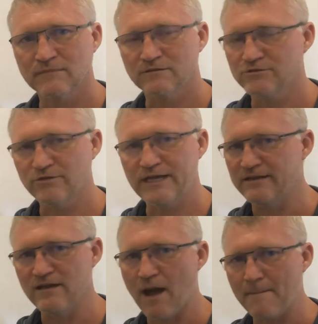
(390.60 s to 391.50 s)
So
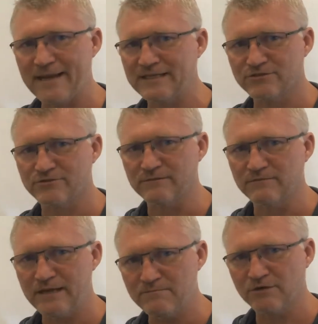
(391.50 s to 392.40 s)
again, not mainstream.
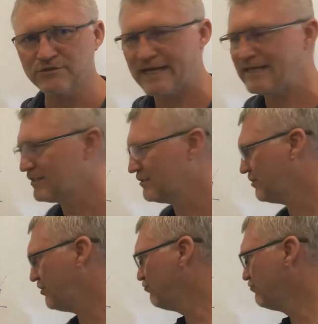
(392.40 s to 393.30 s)
In most cases,
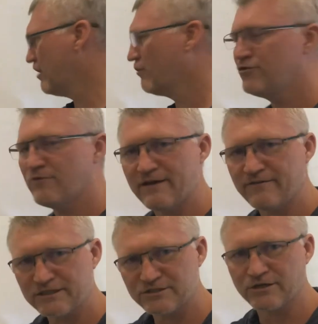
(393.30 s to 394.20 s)
you know you have
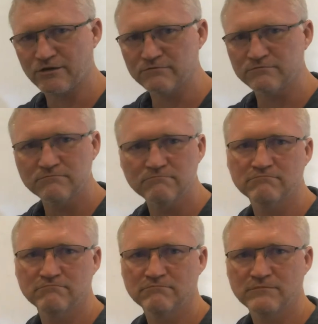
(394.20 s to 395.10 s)
Xcode
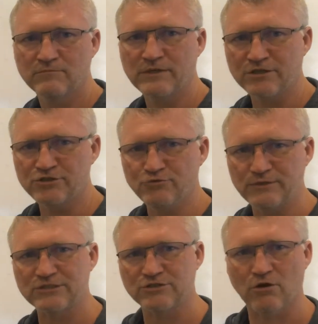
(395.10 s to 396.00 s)
because you
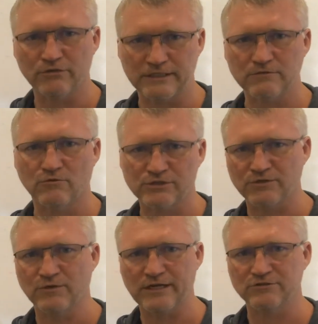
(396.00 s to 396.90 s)
installed it or
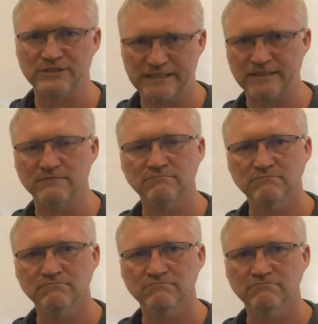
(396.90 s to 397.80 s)
someone else did.
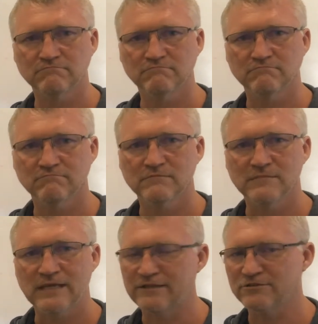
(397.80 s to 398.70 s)

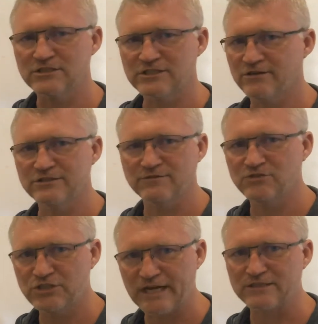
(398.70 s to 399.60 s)
And there's a series of
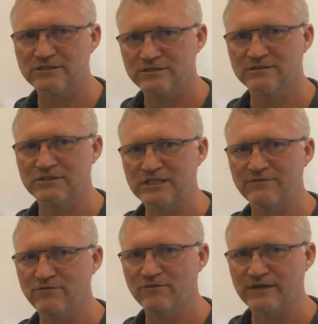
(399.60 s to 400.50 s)
checks to see
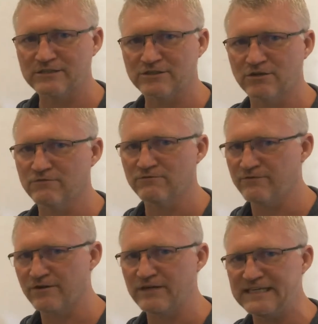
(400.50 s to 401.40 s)
if you have Xcode,
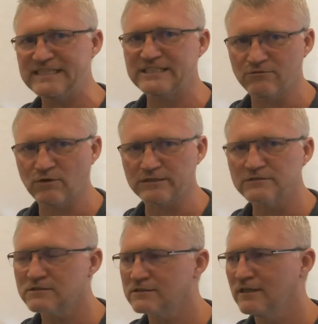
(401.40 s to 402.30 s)
very easy ones.